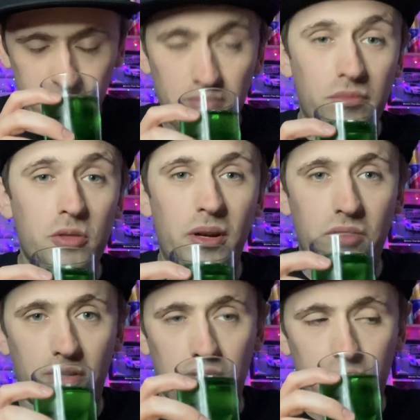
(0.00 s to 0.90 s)
Mm, smells
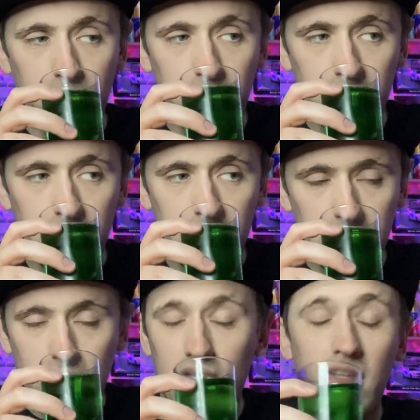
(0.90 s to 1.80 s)
nice though.
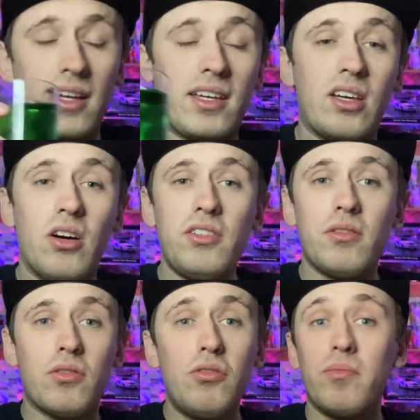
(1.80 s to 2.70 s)
Okay
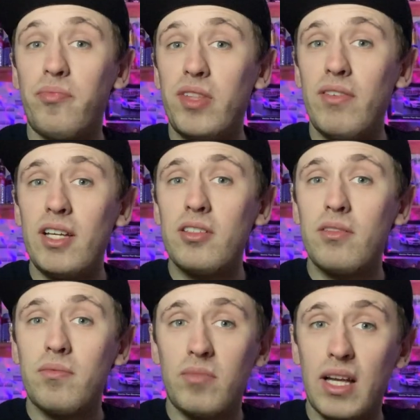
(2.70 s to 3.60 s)
guys, cool.
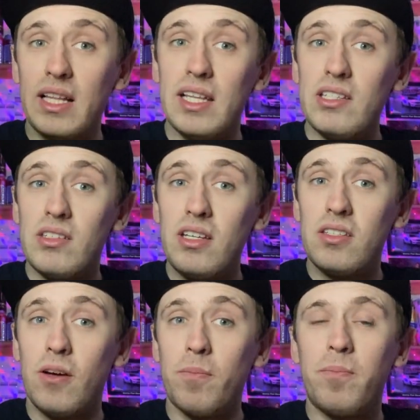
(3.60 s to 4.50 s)
Nevertheless, let's
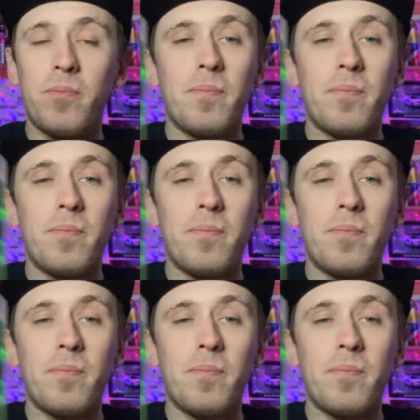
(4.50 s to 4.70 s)
taste some.